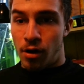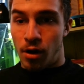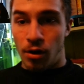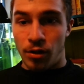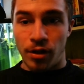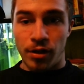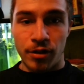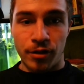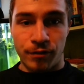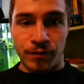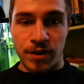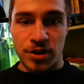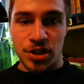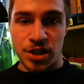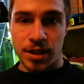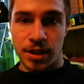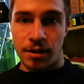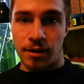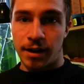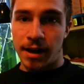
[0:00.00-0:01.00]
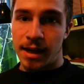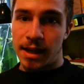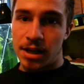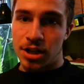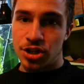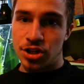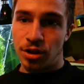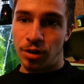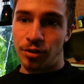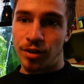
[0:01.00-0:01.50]
all other fish in there kind of
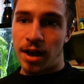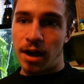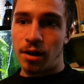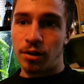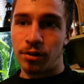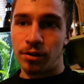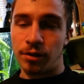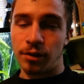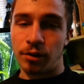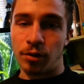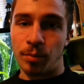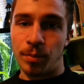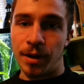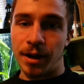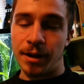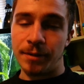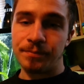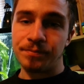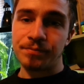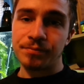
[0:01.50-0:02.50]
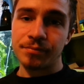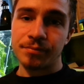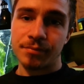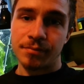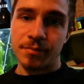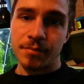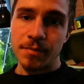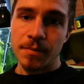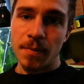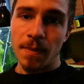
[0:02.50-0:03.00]
chilled out a little bit,
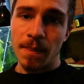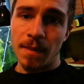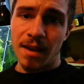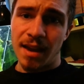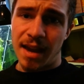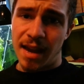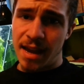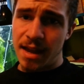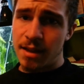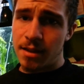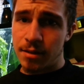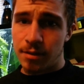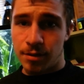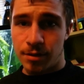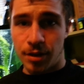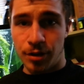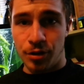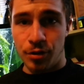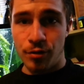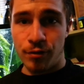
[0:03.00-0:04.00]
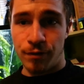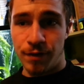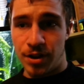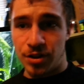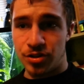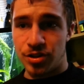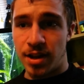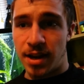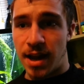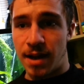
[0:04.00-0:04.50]
and the new
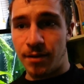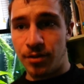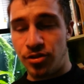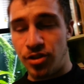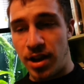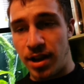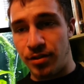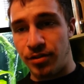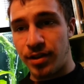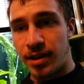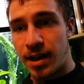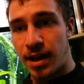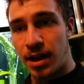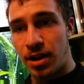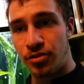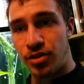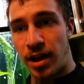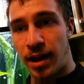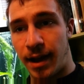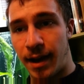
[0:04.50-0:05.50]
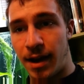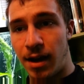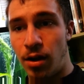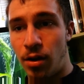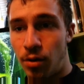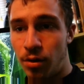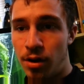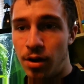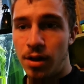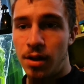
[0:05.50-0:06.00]
fish can have a chance to kind of check it
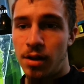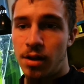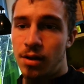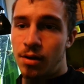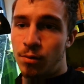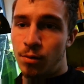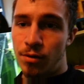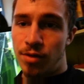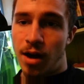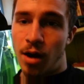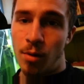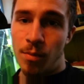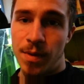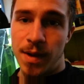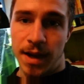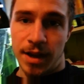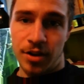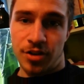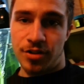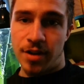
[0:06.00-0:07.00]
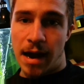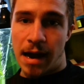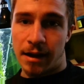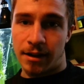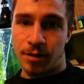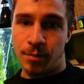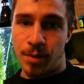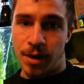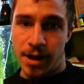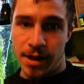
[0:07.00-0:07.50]
out without being
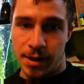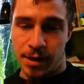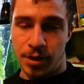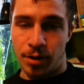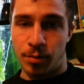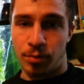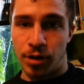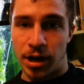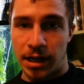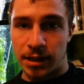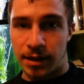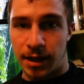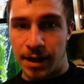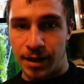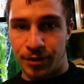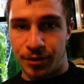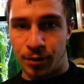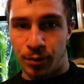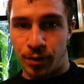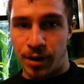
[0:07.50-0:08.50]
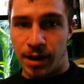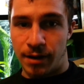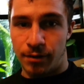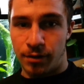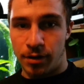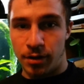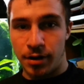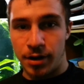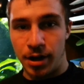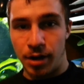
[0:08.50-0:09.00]
shocked by your bright lights or
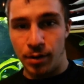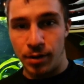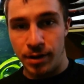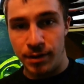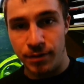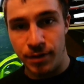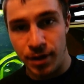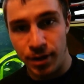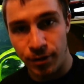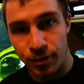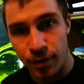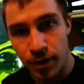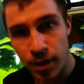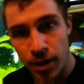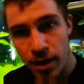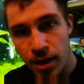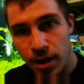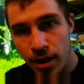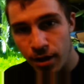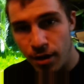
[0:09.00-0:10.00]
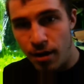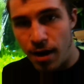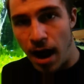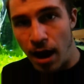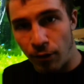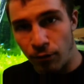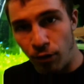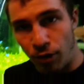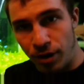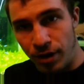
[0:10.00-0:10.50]
whatever. You know, even if you're
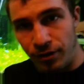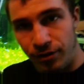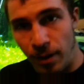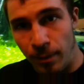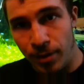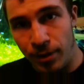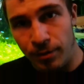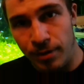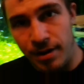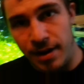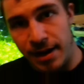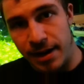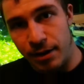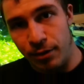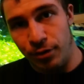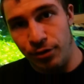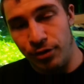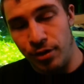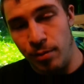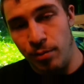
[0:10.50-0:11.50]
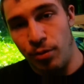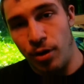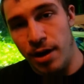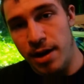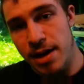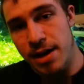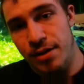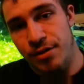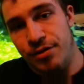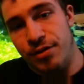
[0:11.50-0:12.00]
not running something ridiculously
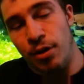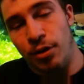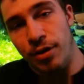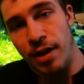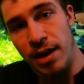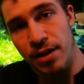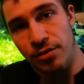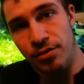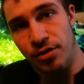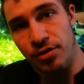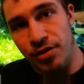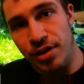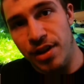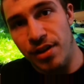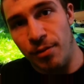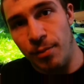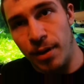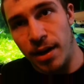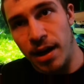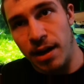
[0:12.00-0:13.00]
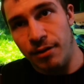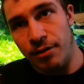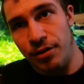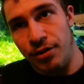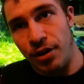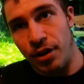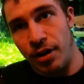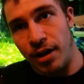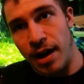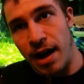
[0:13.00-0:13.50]
bright, it's still nice just to give them kind of a
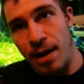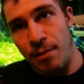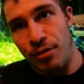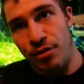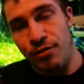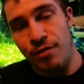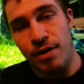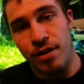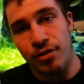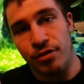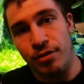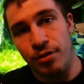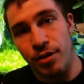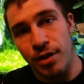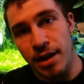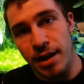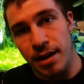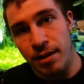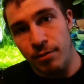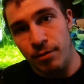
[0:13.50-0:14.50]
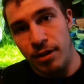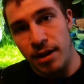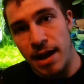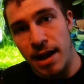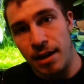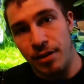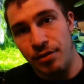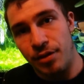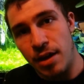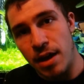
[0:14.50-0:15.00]
dark atmosphere so they can
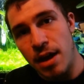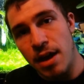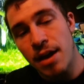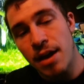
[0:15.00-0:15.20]
relax.